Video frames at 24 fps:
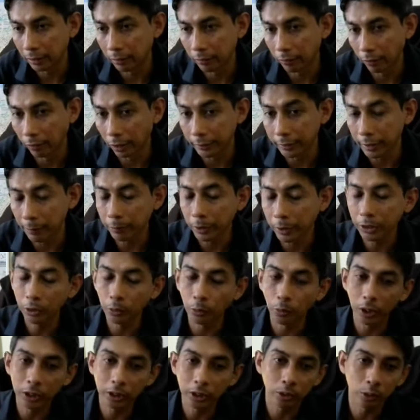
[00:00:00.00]
For example, you
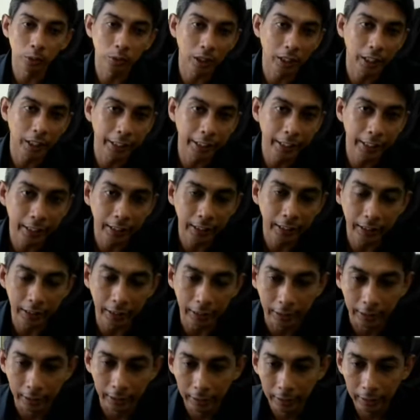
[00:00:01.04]
want to create
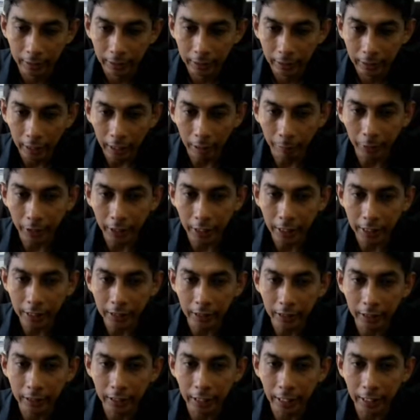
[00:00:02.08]
the
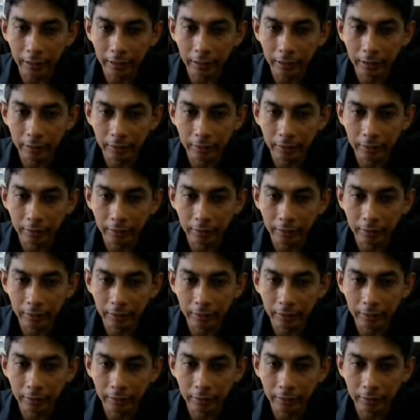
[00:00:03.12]
application that